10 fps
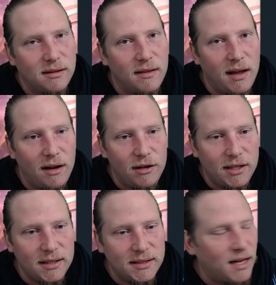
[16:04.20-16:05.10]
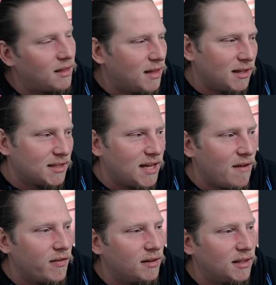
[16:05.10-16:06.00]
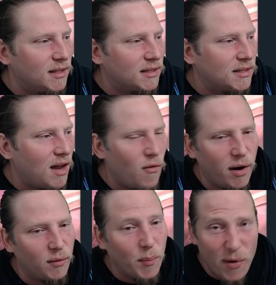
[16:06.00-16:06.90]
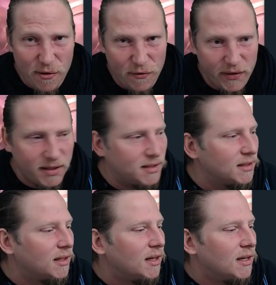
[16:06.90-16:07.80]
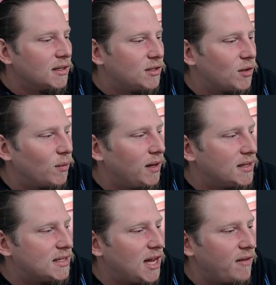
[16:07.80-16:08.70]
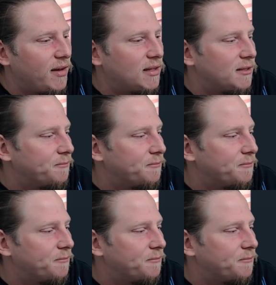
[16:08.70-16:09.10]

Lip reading: the alert is. I think 7 is around perfect. So let's save it